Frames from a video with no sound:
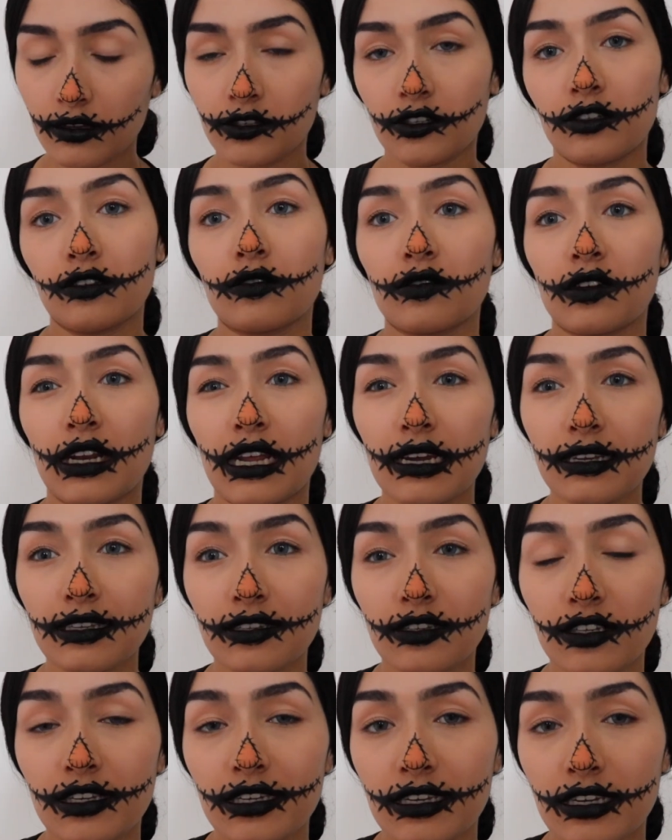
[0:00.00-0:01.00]
So
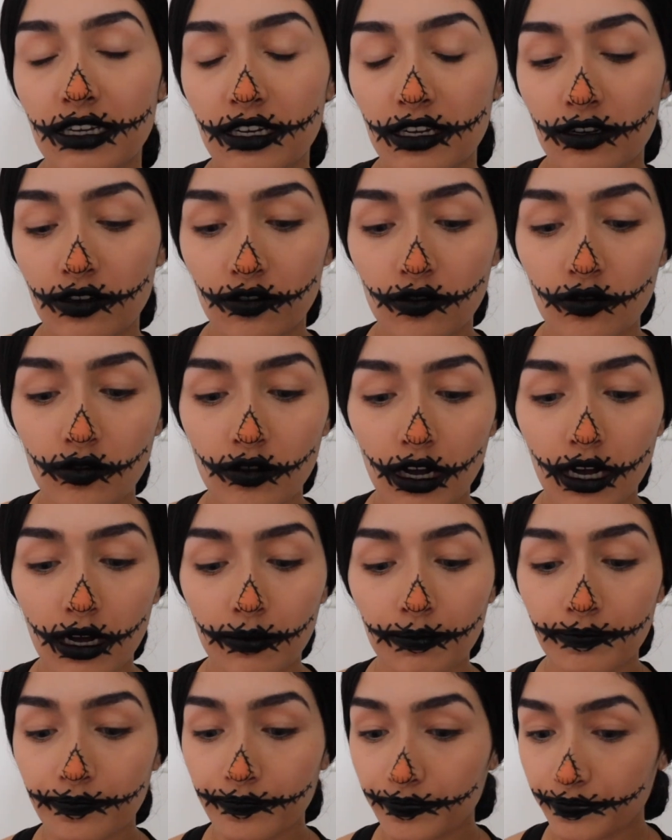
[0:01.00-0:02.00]
next, you can do
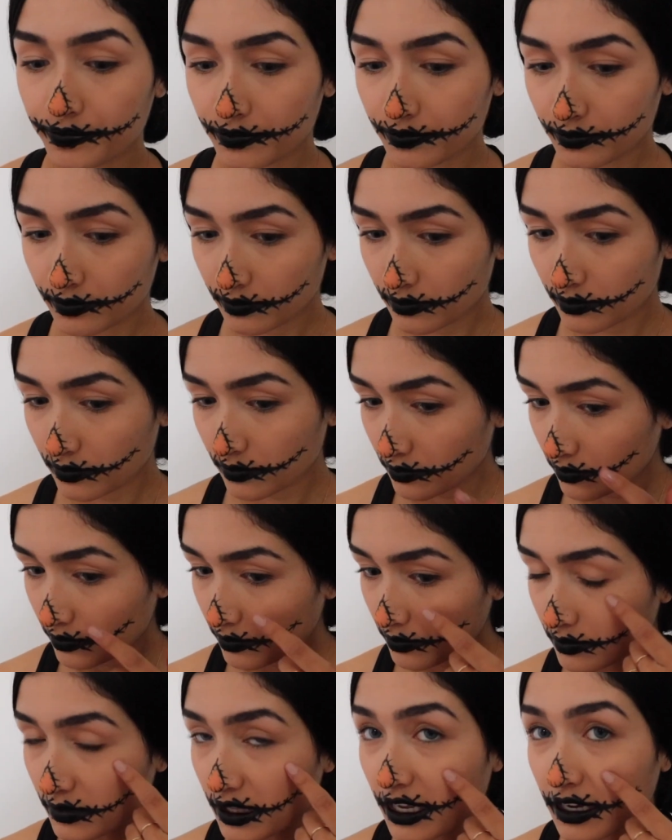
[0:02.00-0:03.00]

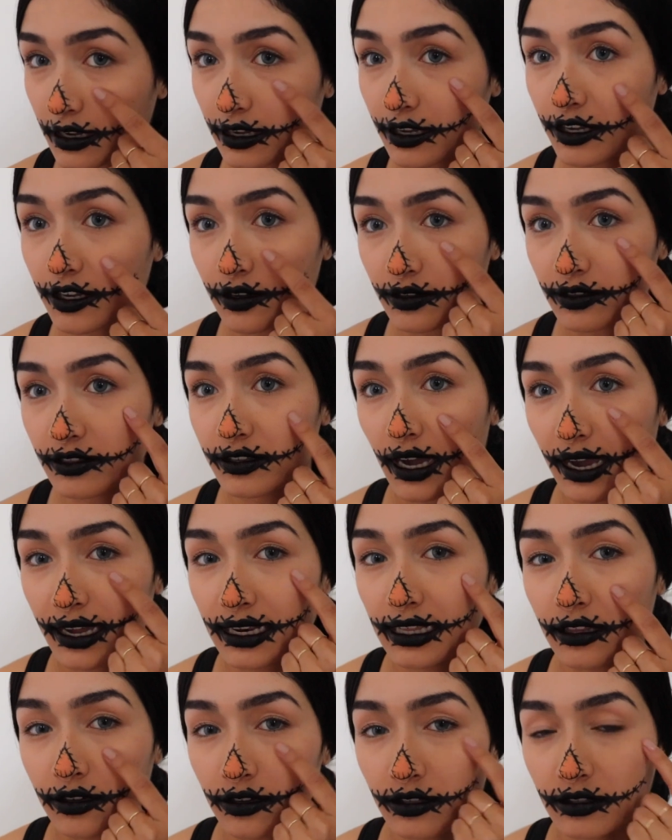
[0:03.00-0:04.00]
like a cute
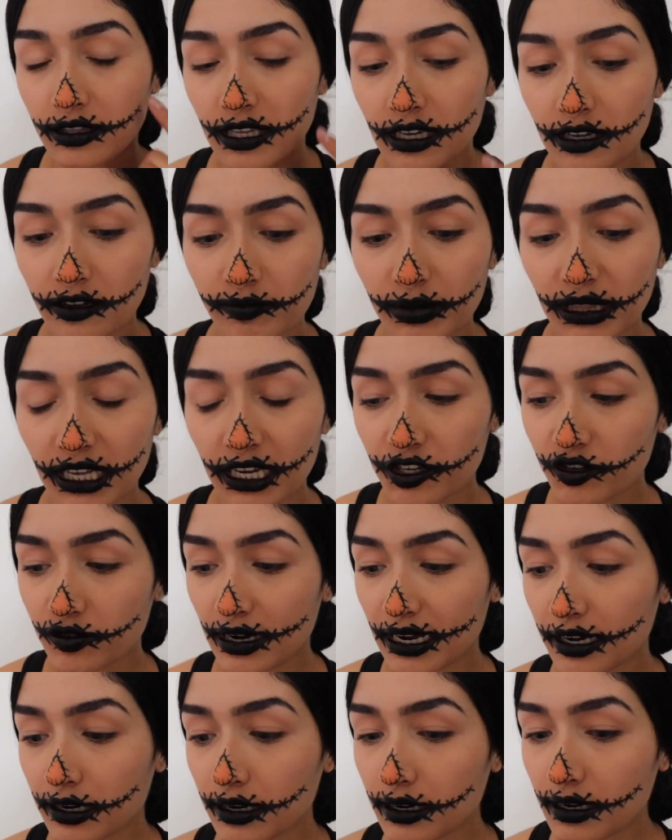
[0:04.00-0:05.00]
tiny little thing of blush
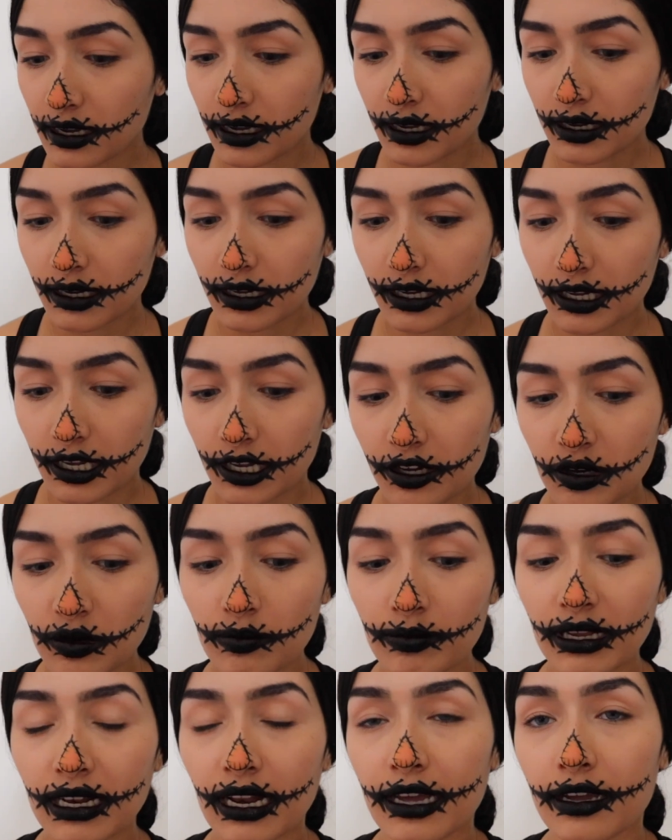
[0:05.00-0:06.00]
right here. It
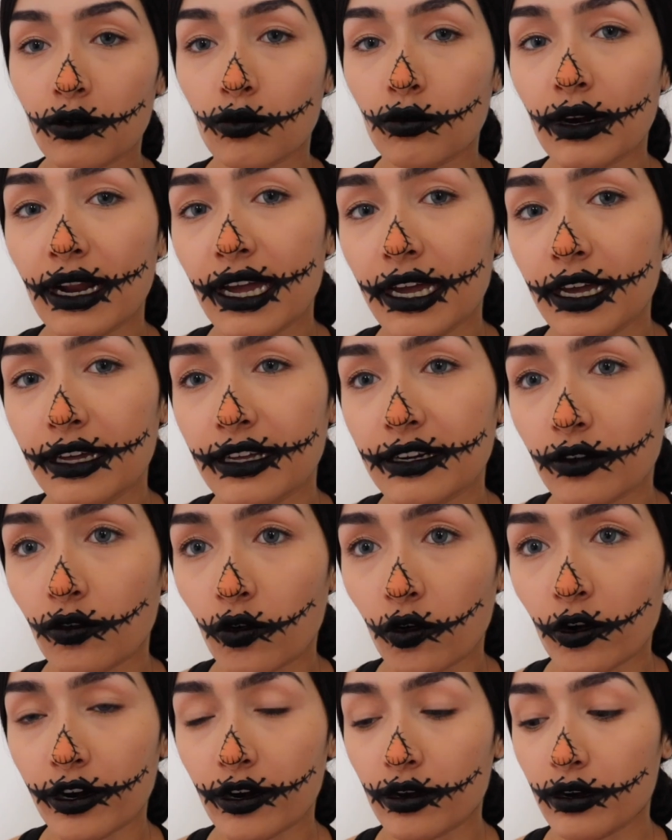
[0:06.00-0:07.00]
could be like red
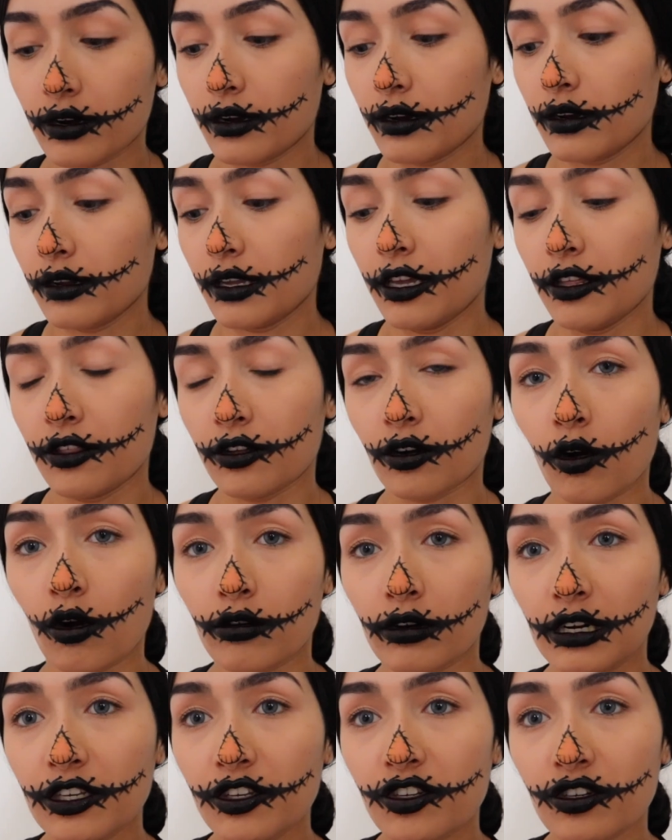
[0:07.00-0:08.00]
or either
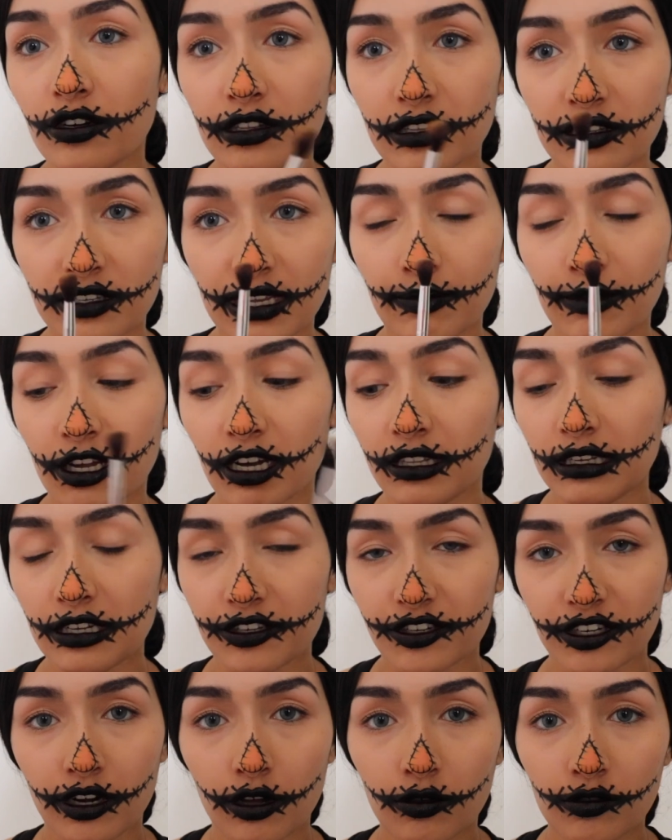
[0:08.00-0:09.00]
orange or the same color
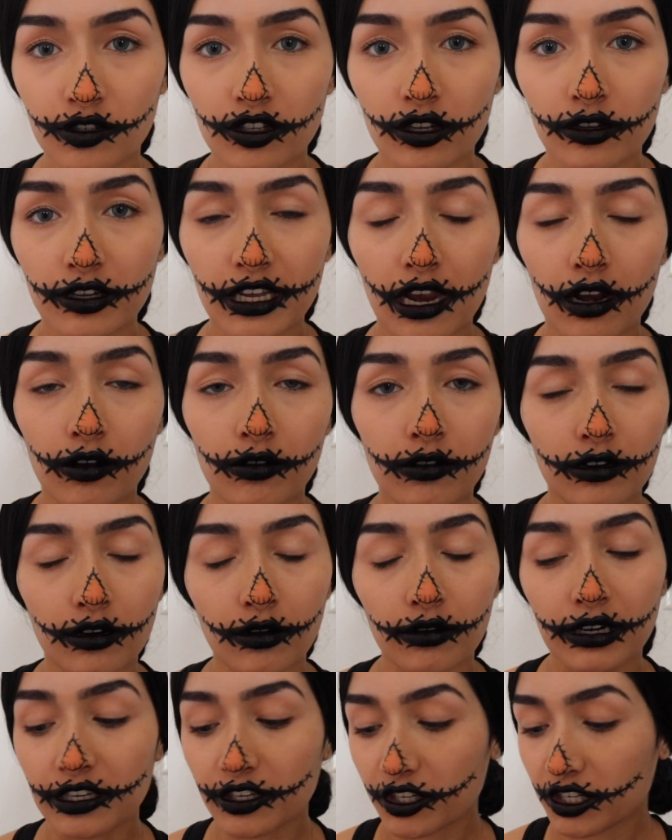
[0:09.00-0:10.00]
as your nose, yellow or
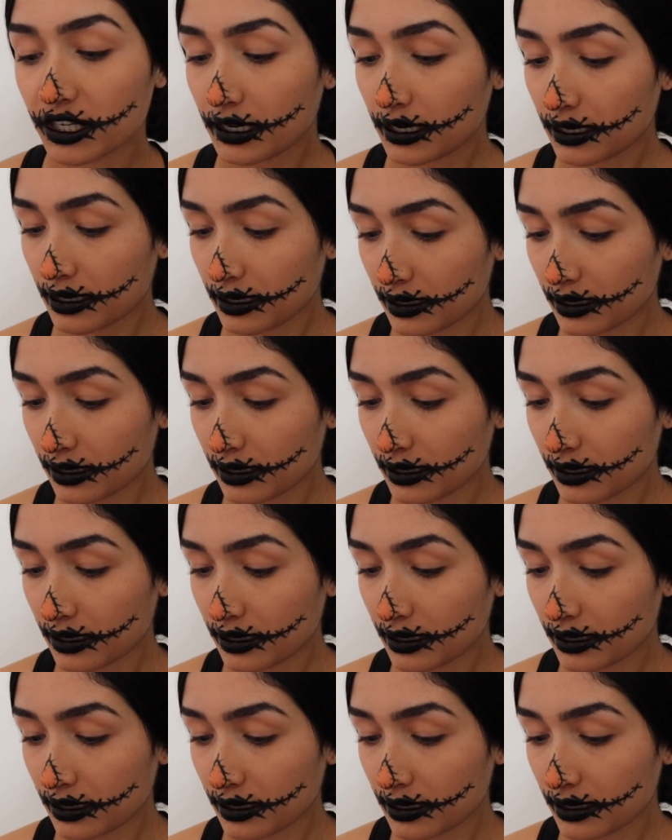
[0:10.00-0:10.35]
orange.